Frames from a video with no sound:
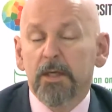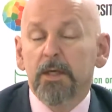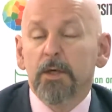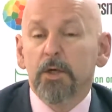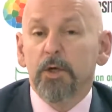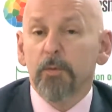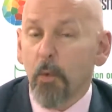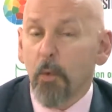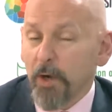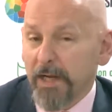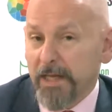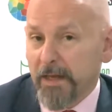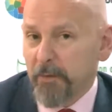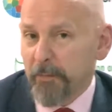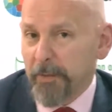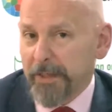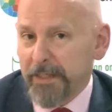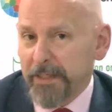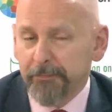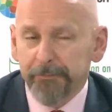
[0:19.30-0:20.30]
Good morning,
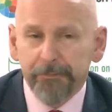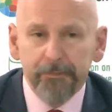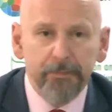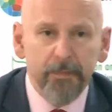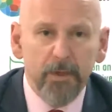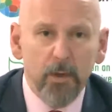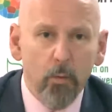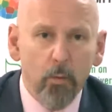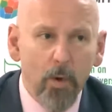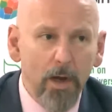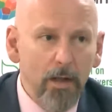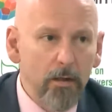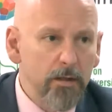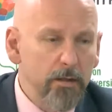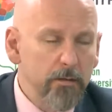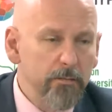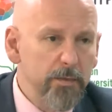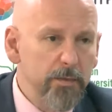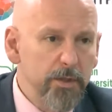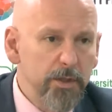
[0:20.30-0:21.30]
everybody.
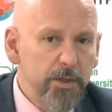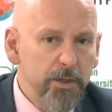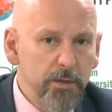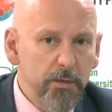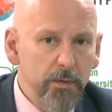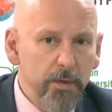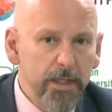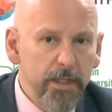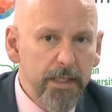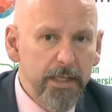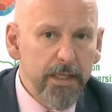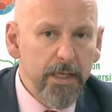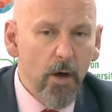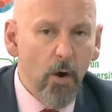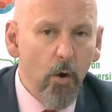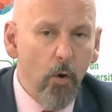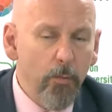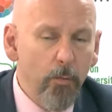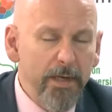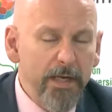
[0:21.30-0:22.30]
Welcome to the
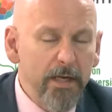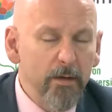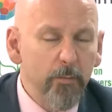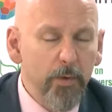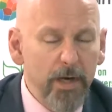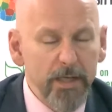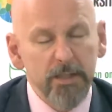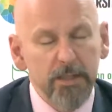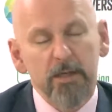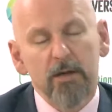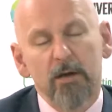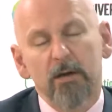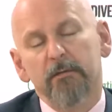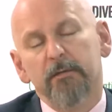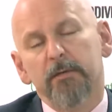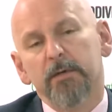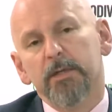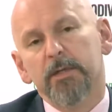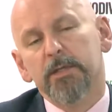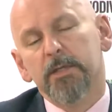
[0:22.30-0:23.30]
opening press
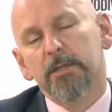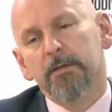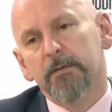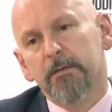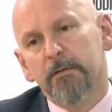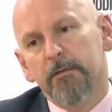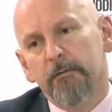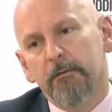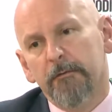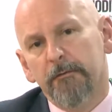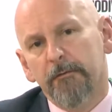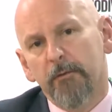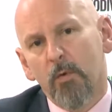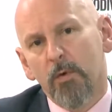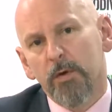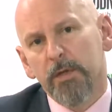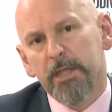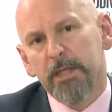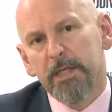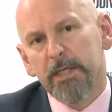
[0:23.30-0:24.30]
conference
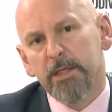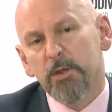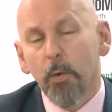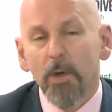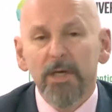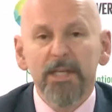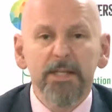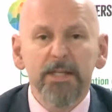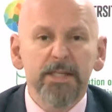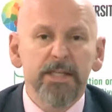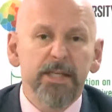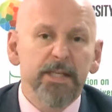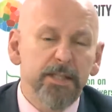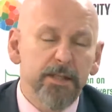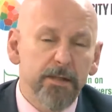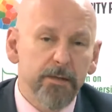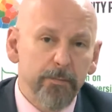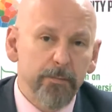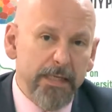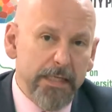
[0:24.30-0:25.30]
for the
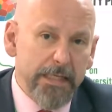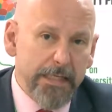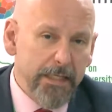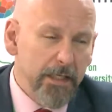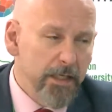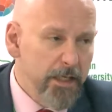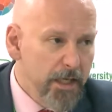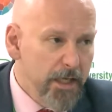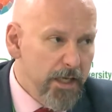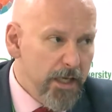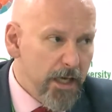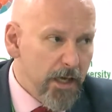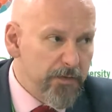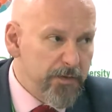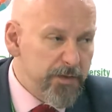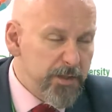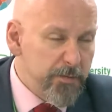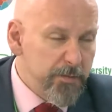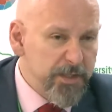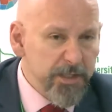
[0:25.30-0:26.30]
26th meeting of the
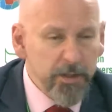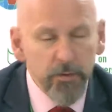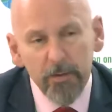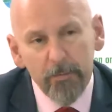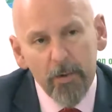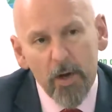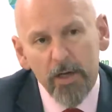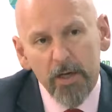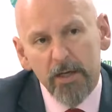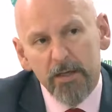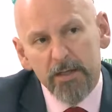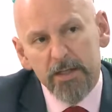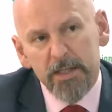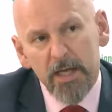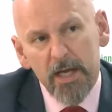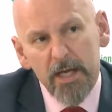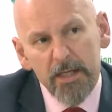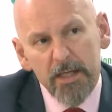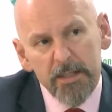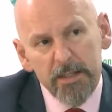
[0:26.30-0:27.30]
subsidiary body on
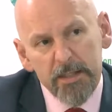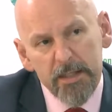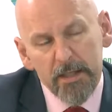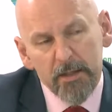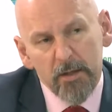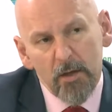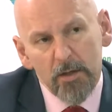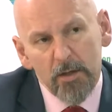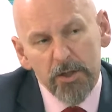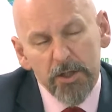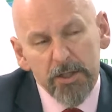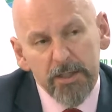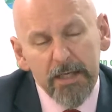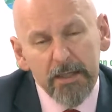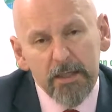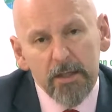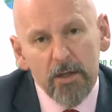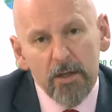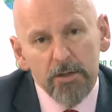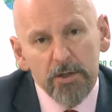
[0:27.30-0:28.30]
science, technology, and
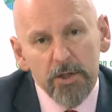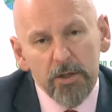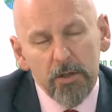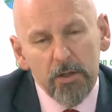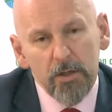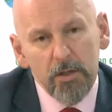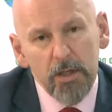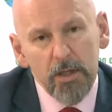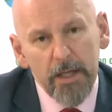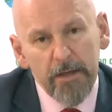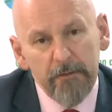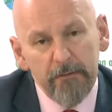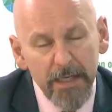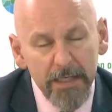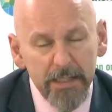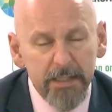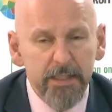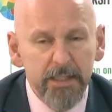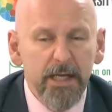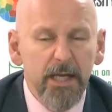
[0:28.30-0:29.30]
technological
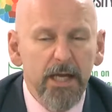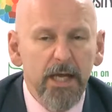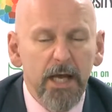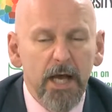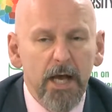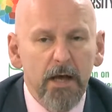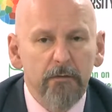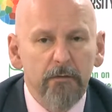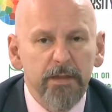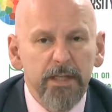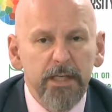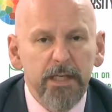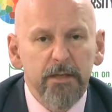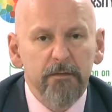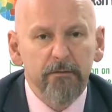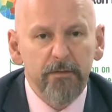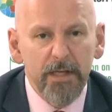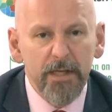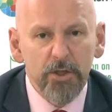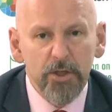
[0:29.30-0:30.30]
advice of the
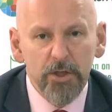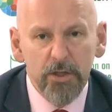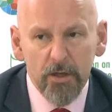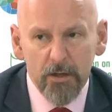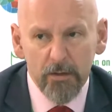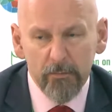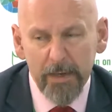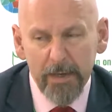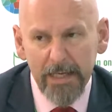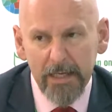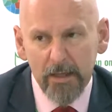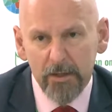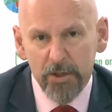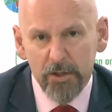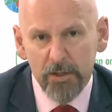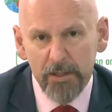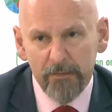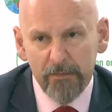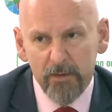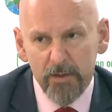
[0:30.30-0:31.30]
Convention on
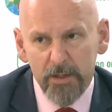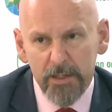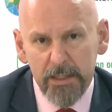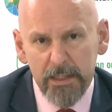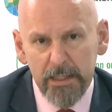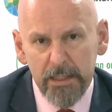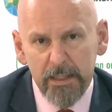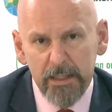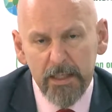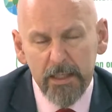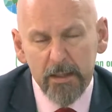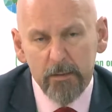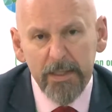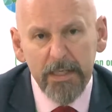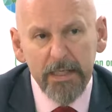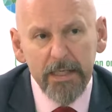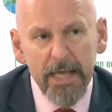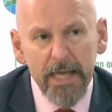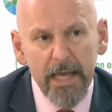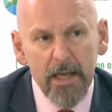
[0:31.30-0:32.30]
Biological Diversity,
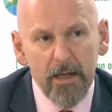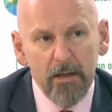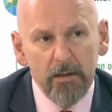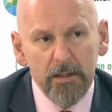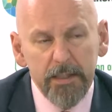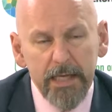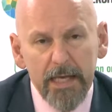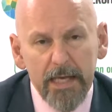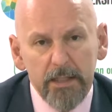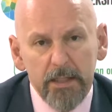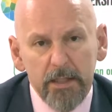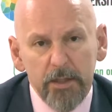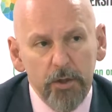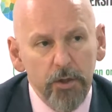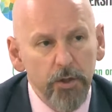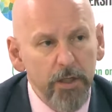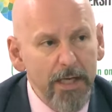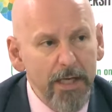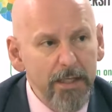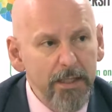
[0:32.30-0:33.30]
being held at the
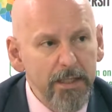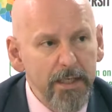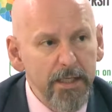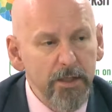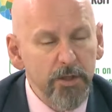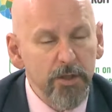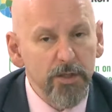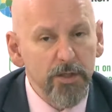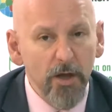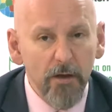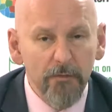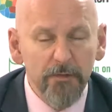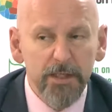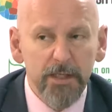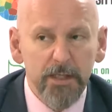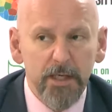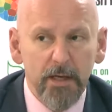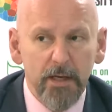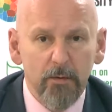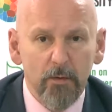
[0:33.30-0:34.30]
United Nations office
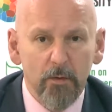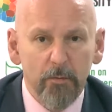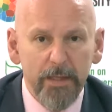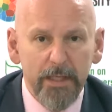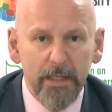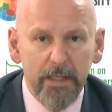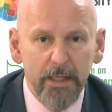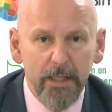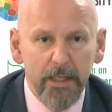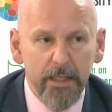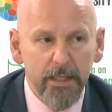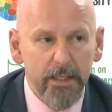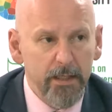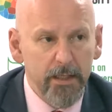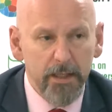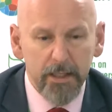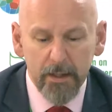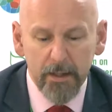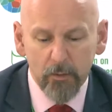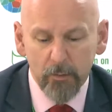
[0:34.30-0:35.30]
at Nairobi in
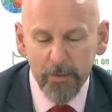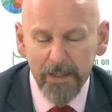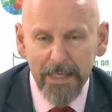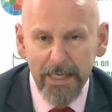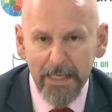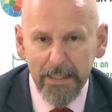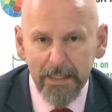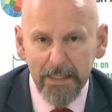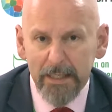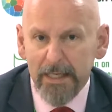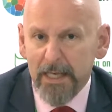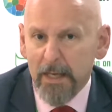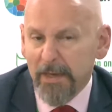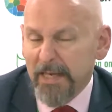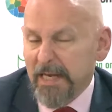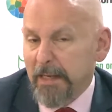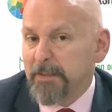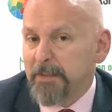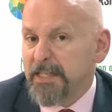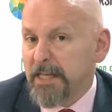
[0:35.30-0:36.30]
Nairobi, Kenya. My
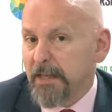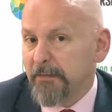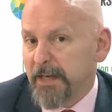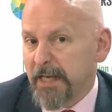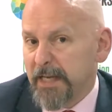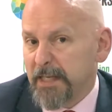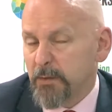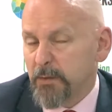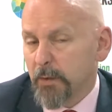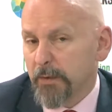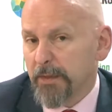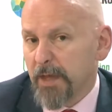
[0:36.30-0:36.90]
name is David Ainsworth.